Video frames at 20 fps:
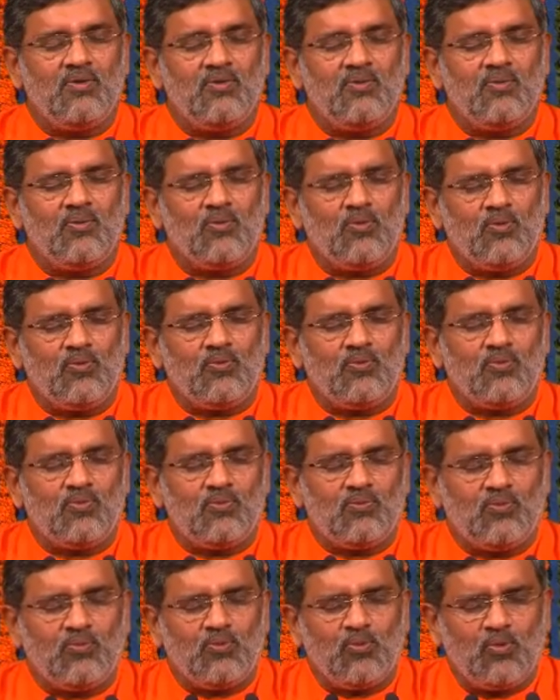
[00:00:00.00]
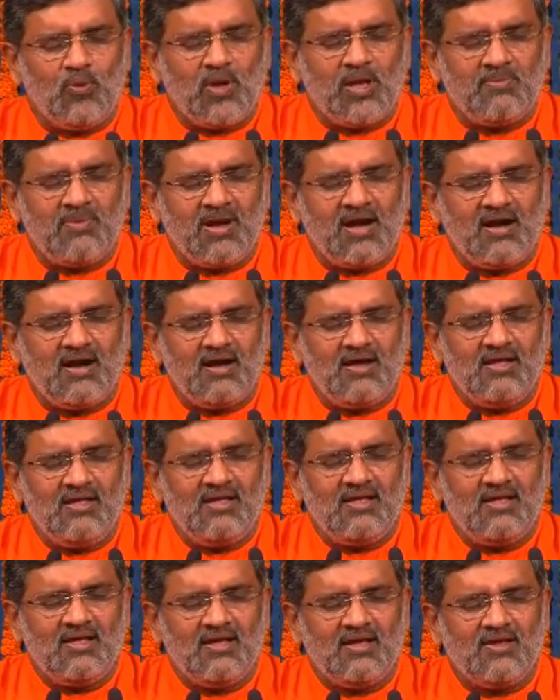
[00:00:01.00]
Who am I
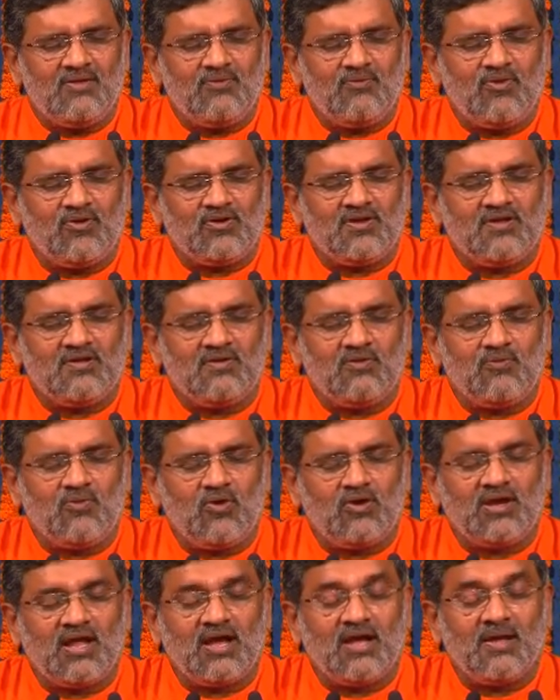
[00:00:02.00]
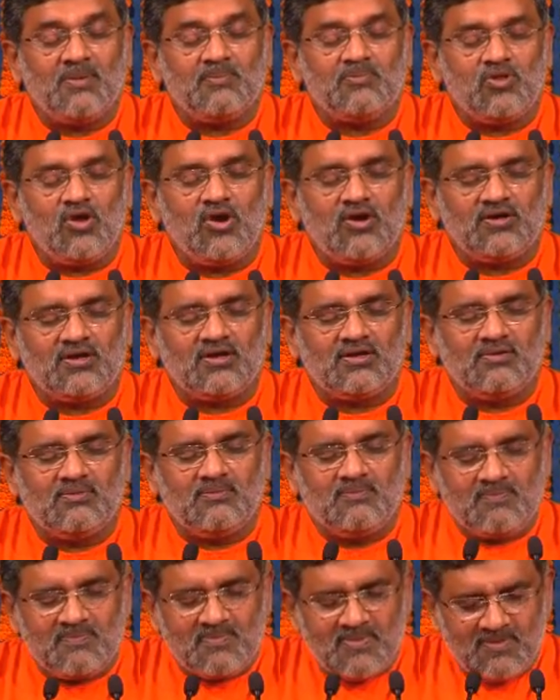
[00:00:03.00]
and what I am not?
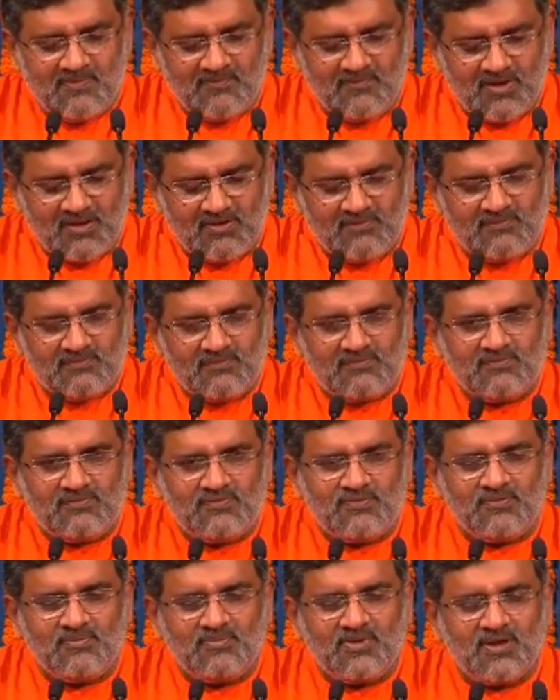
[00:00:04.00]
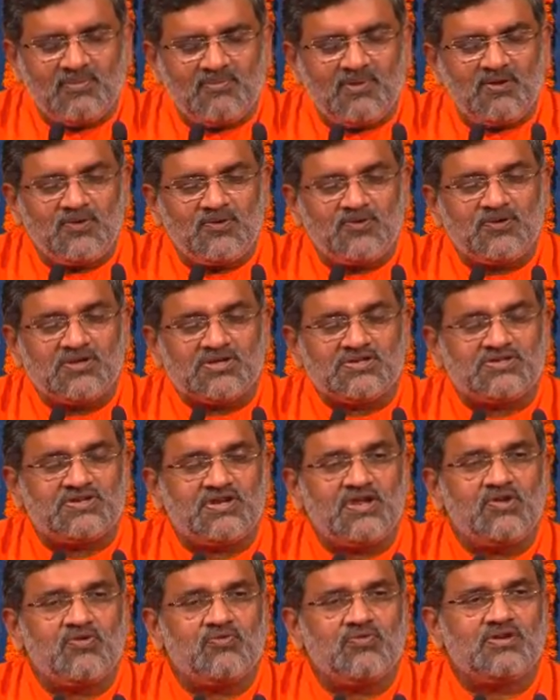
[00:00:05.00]
One should be able to
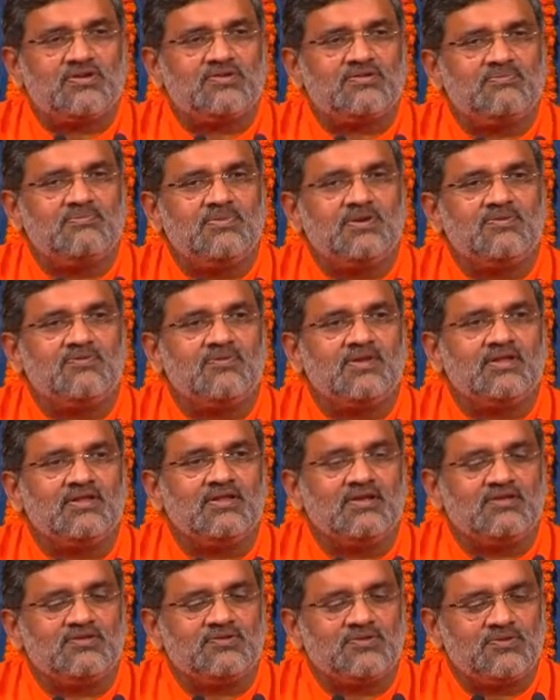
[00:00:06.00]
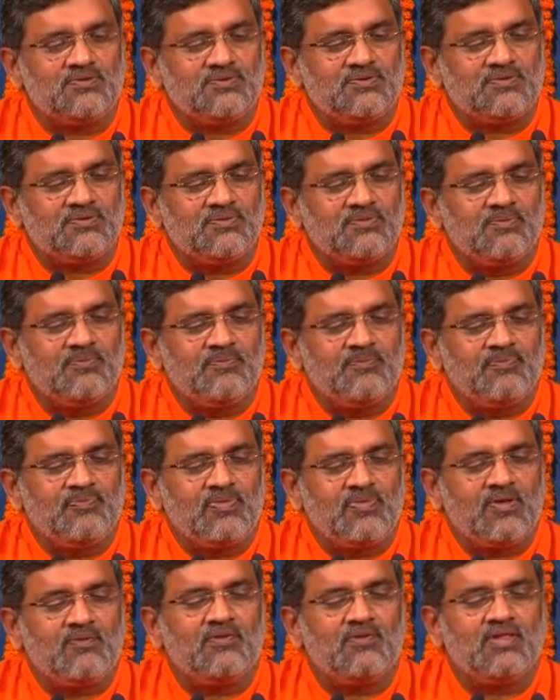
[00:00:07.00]
distinguish between these two
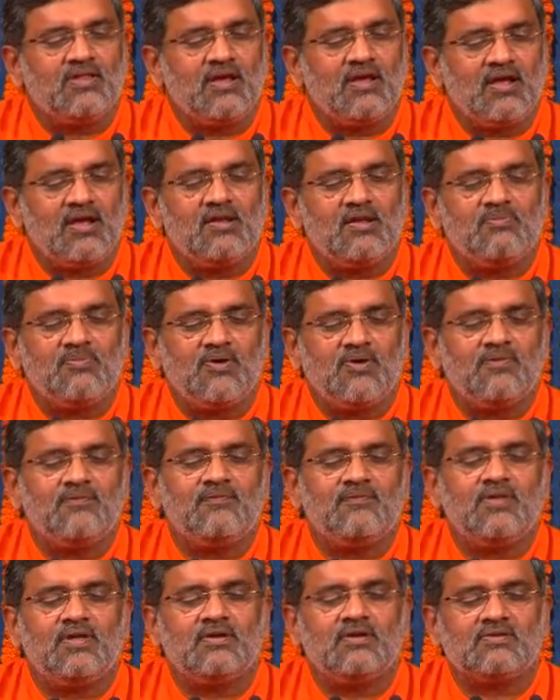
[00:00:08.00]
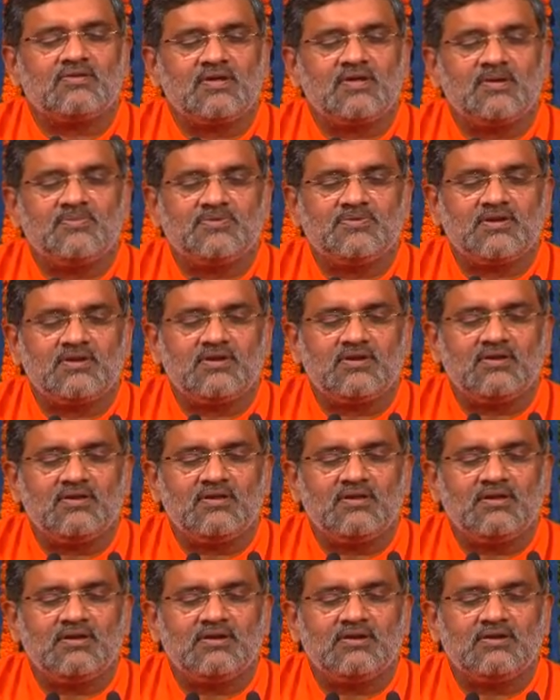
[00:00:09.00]
with the help of the
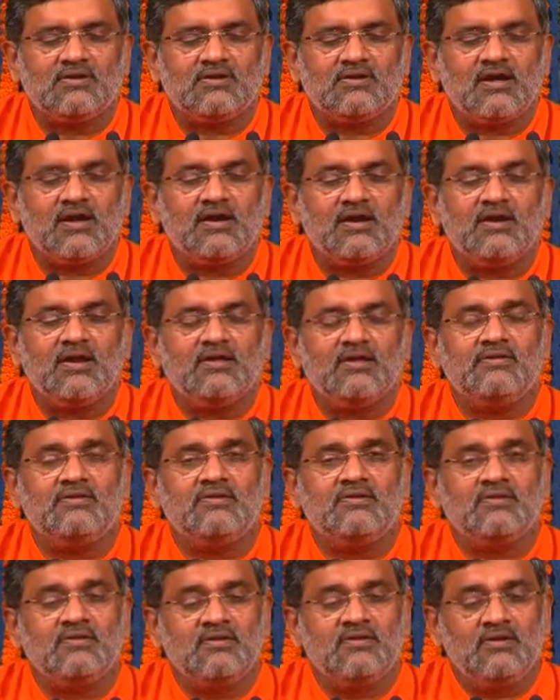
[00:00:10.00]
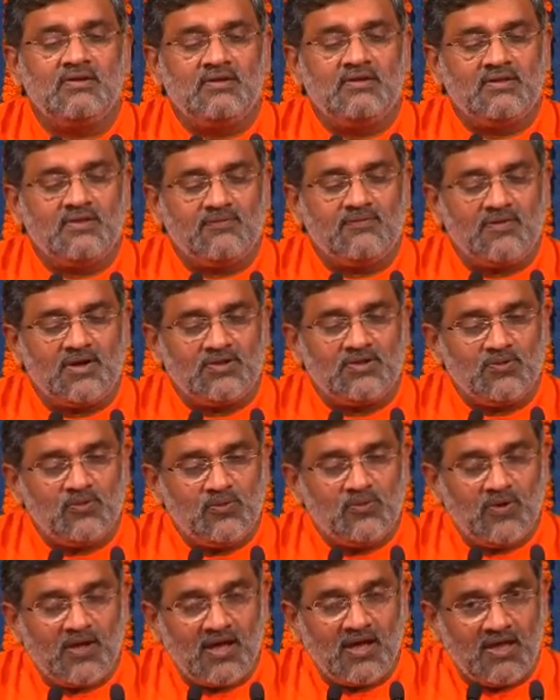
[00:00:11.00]
scriptural guidance. The one
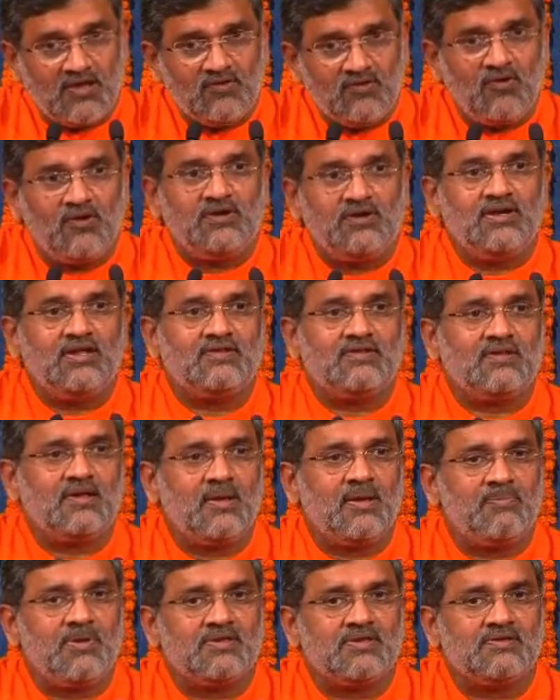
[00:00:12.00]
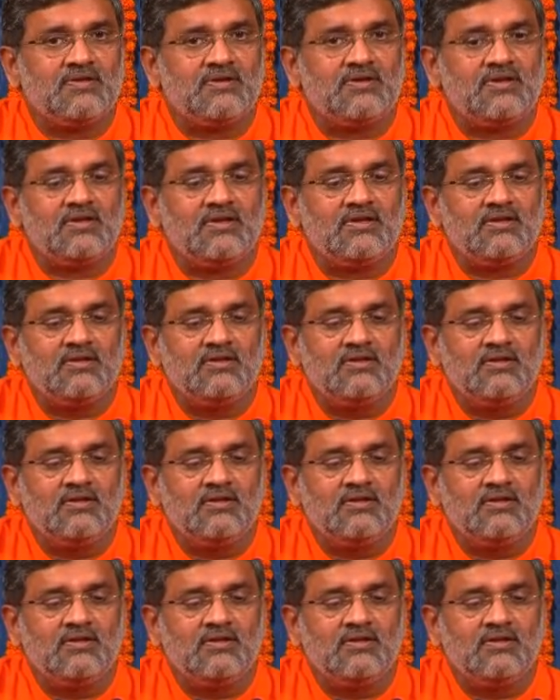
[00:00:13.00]
who has got this capacity,